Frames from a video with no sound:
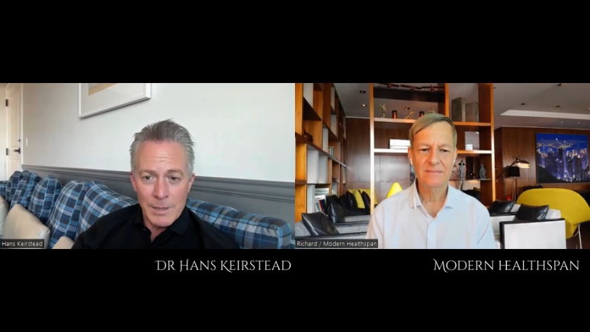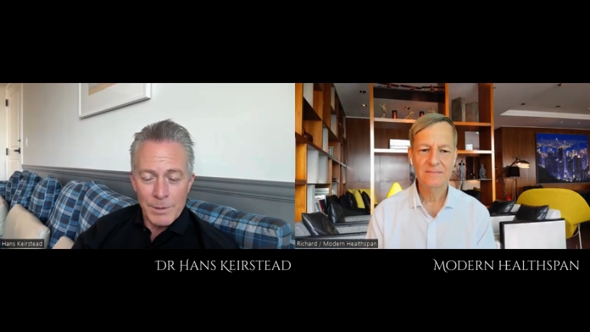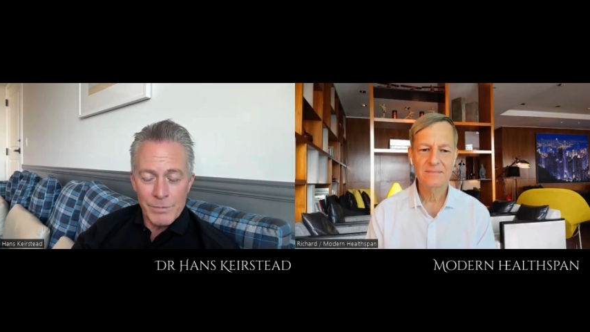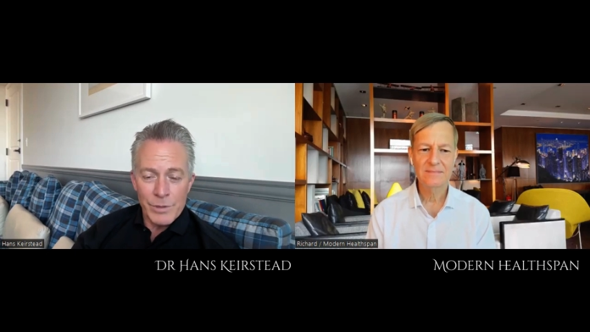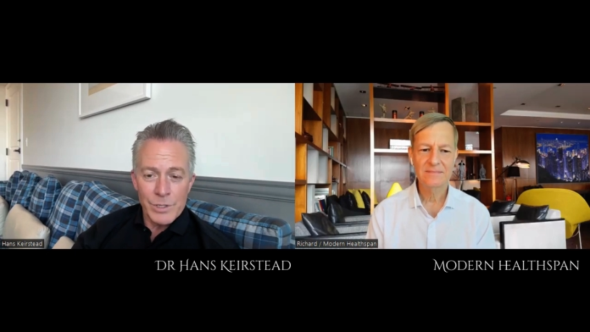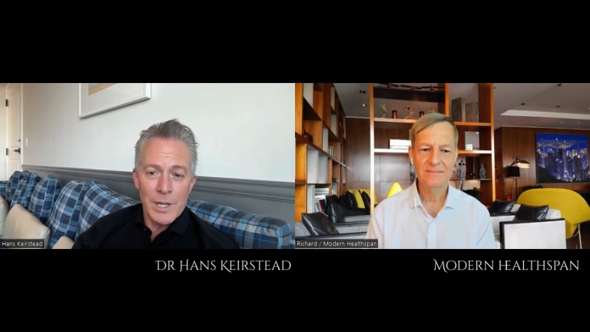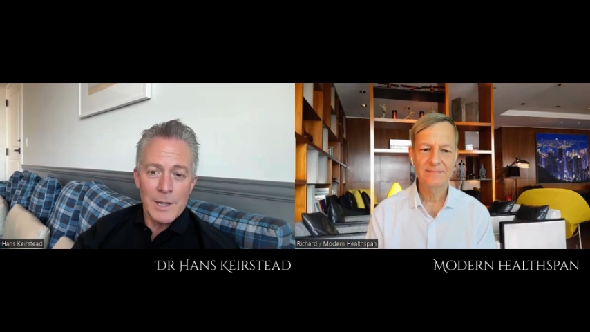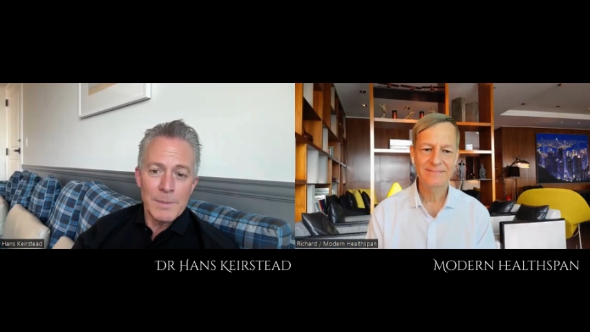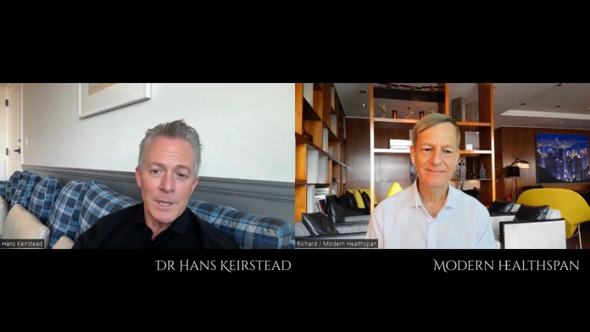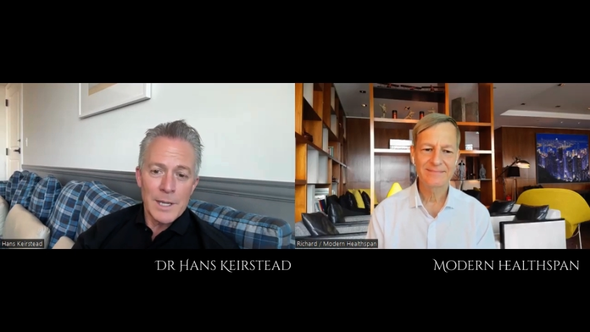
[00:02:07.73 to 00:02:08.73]
Speaker 1: But for the
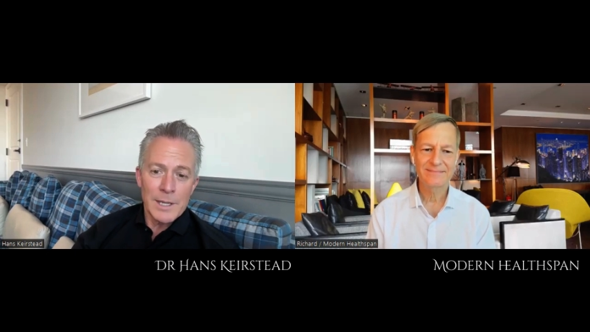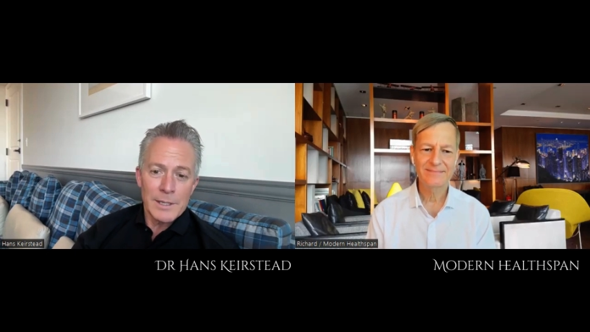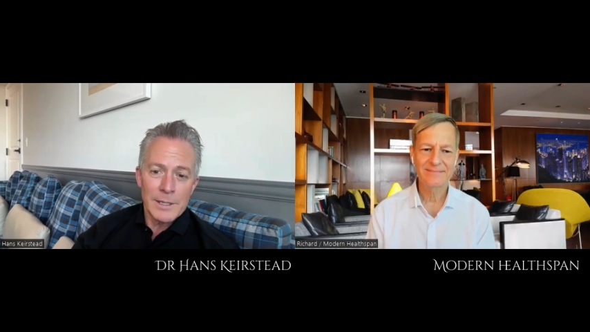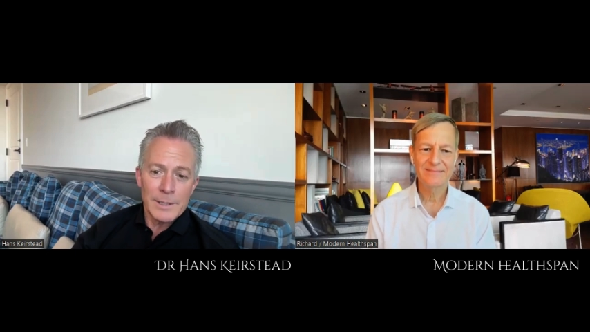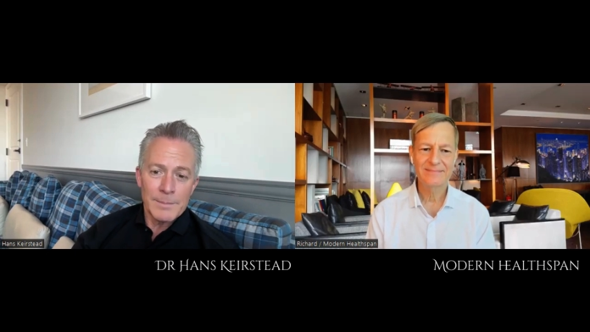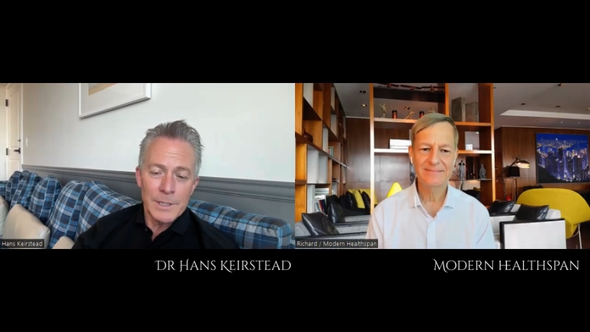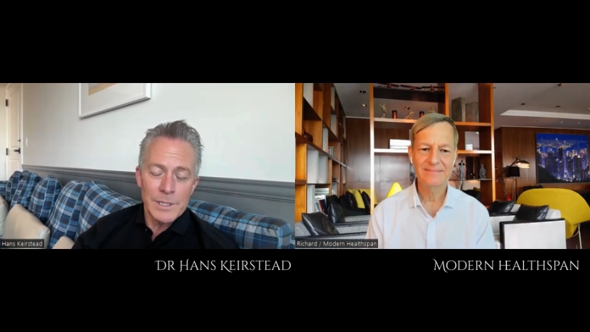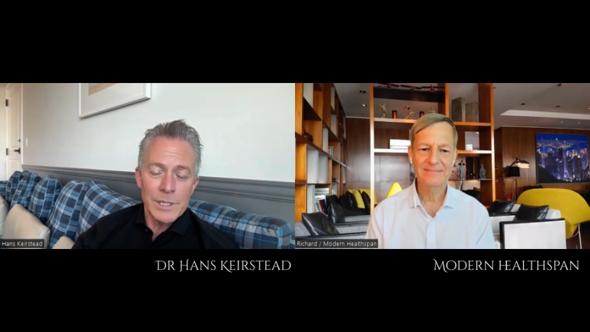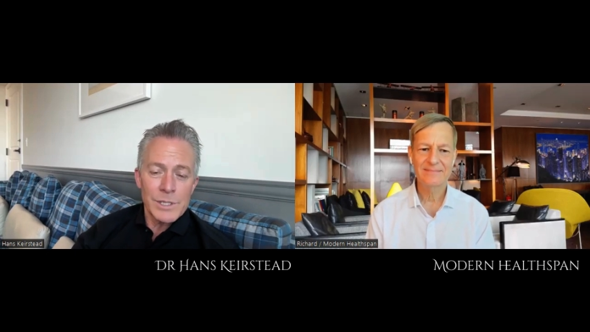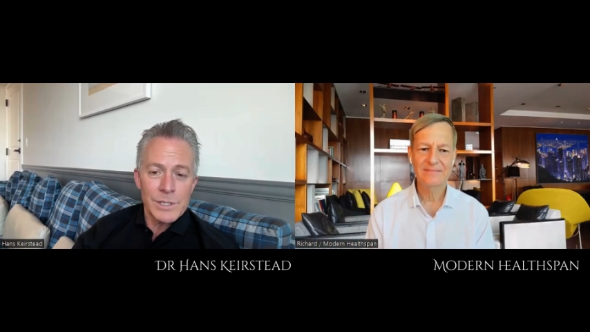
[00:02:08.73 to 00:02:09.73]
time being, um,
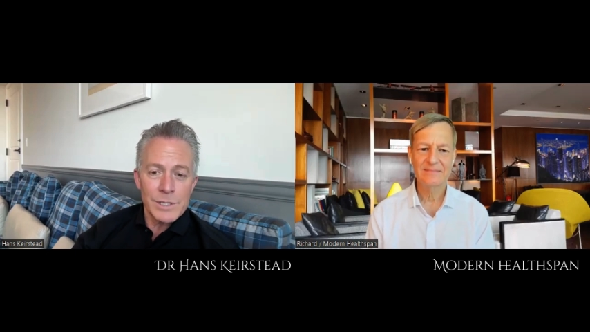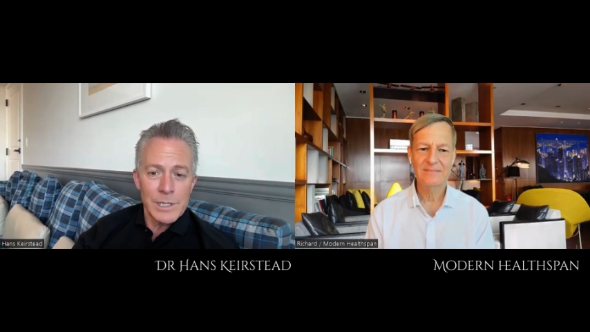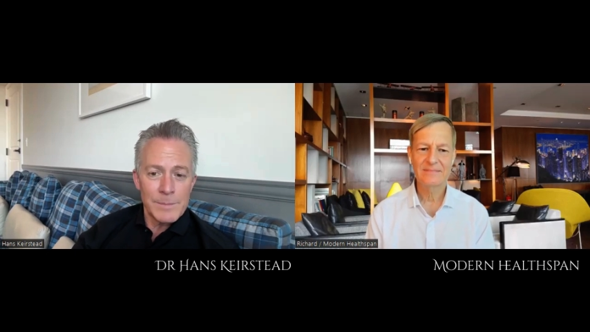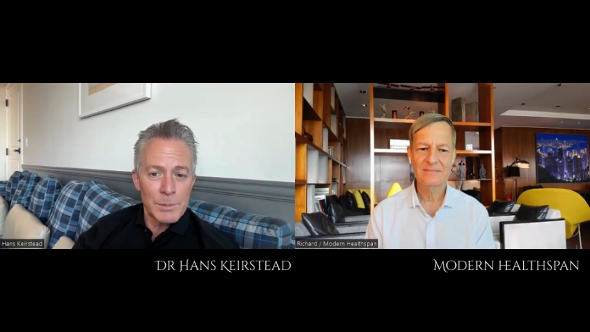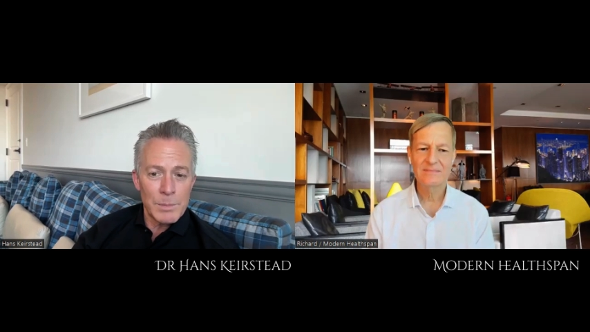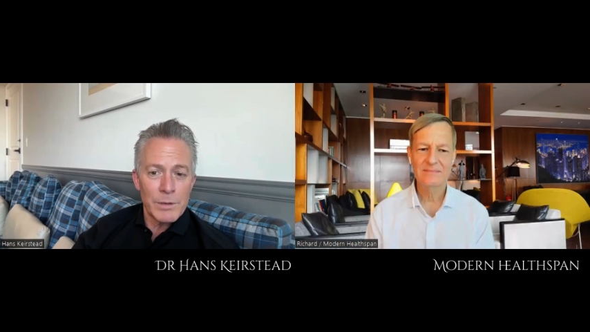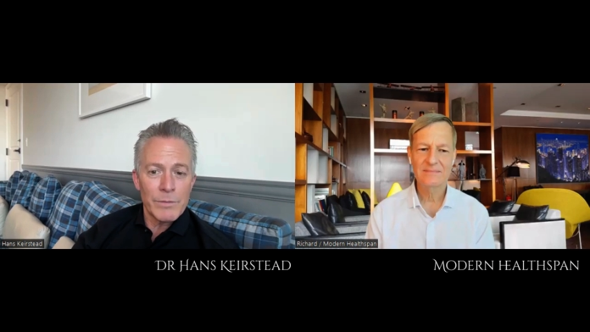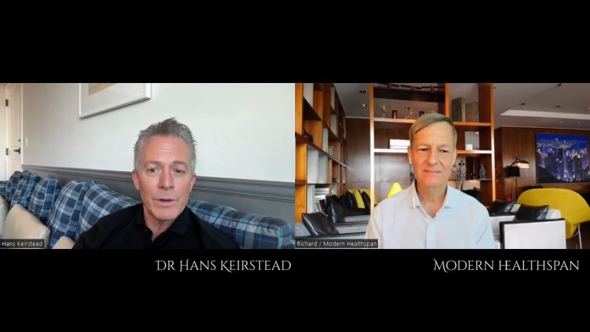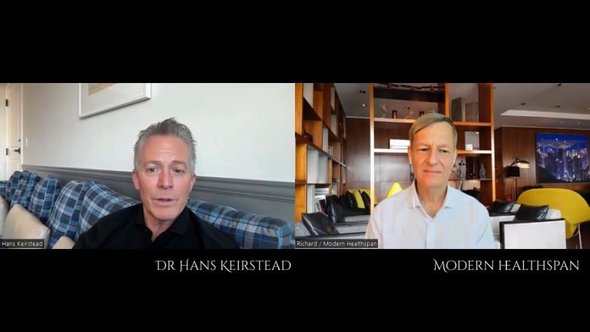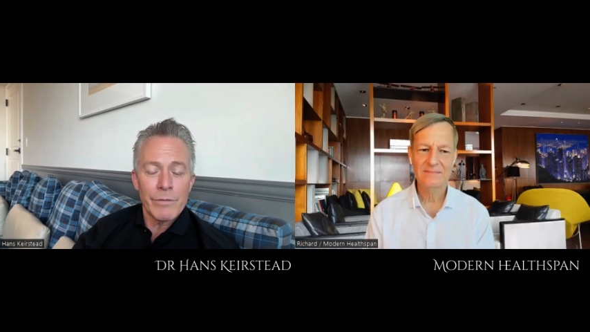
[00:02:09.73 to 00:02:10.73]
it does seem to be a
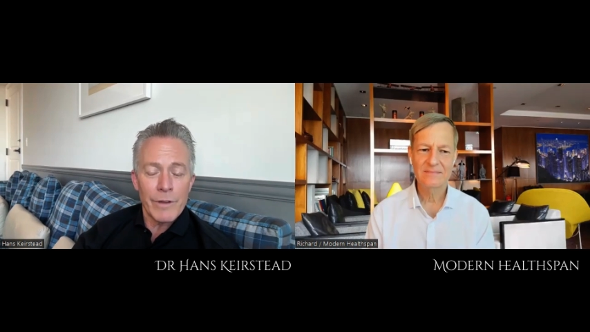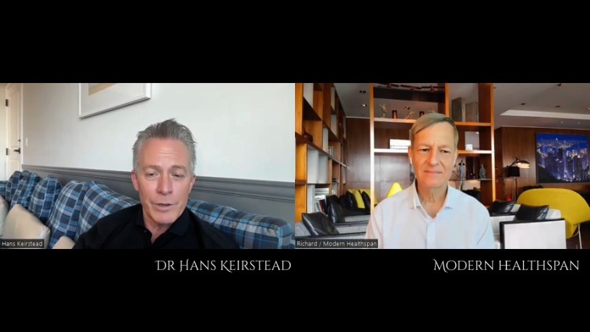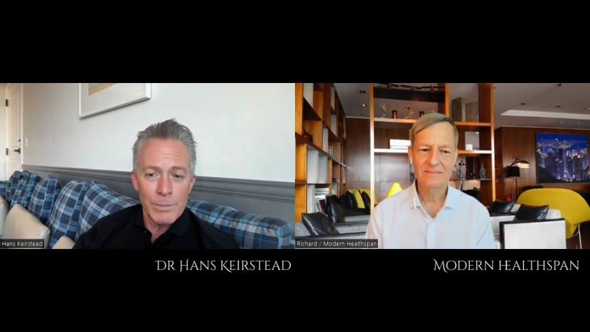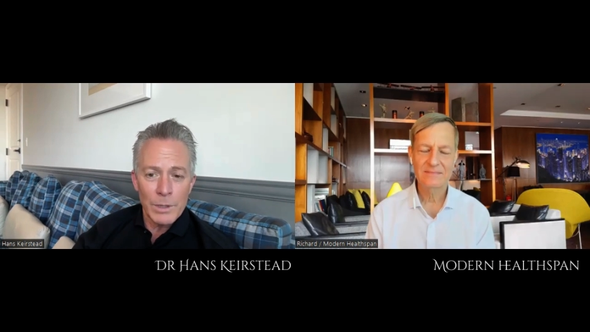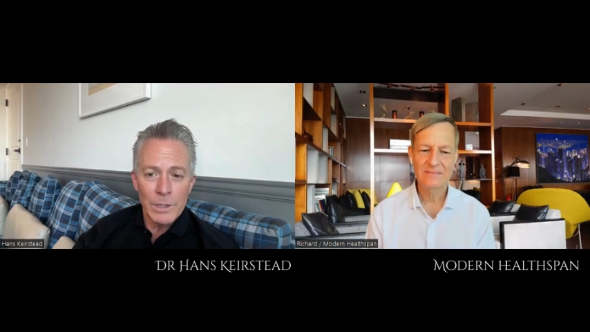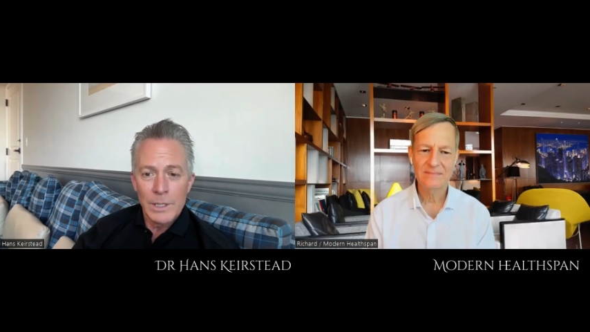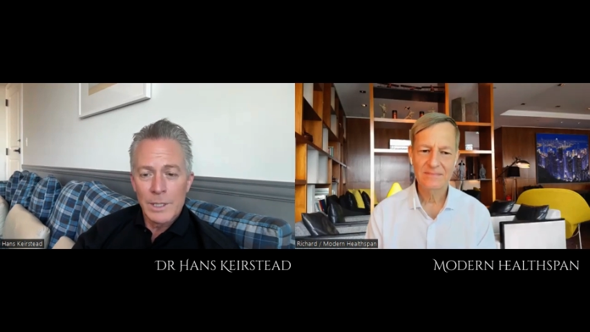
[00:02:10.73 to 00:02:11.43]
very fundable